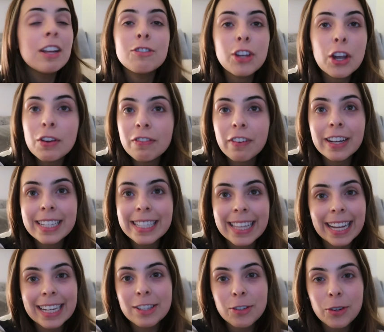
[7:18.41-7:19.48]
don't find it
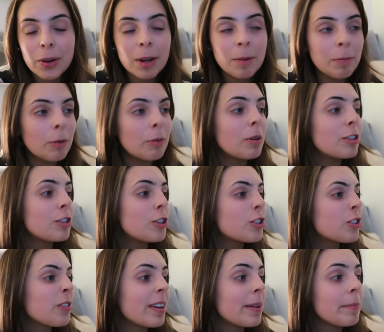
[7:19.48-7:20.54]
that enjoyable to
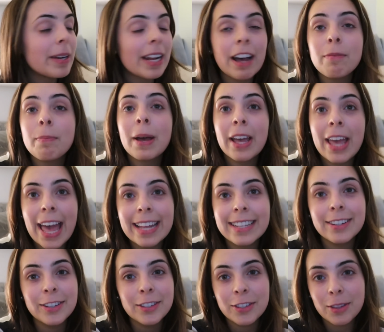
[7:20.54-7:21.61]
scream and have my
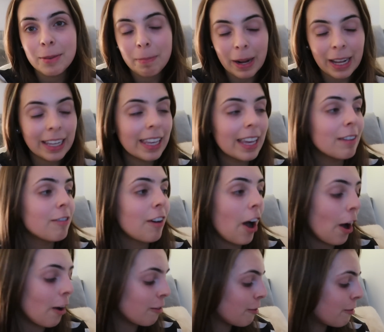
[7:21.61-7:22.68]
head under the blanket for
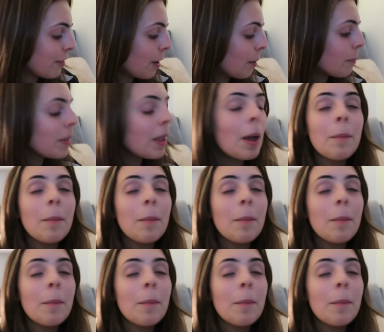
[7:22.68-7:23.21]
half a film.